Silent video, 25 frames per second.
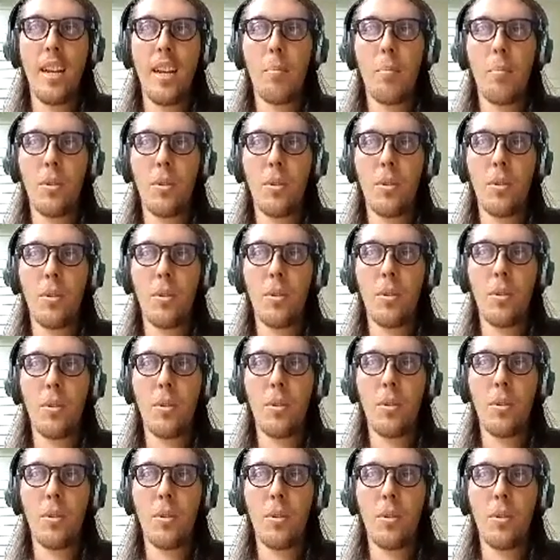it
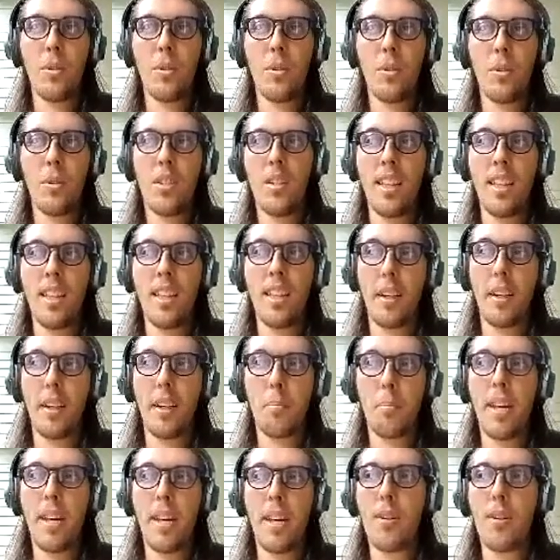enables, I think
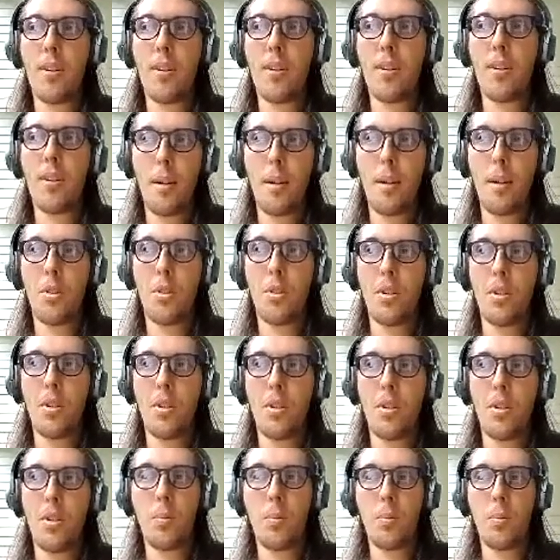it like better
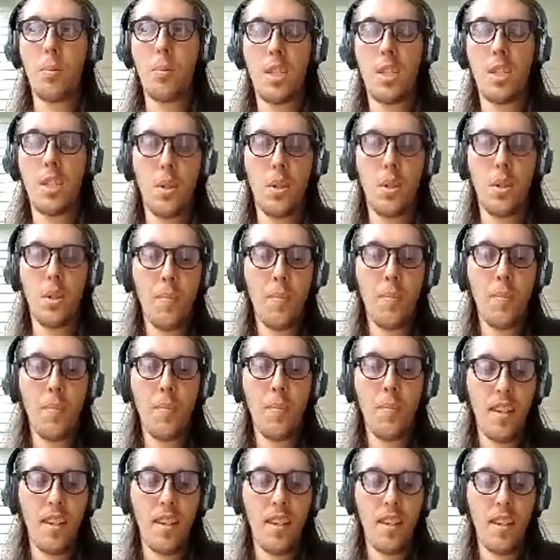enables some of these
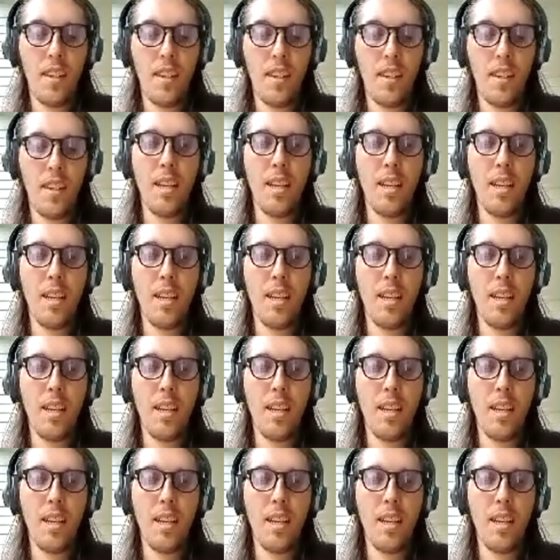projects to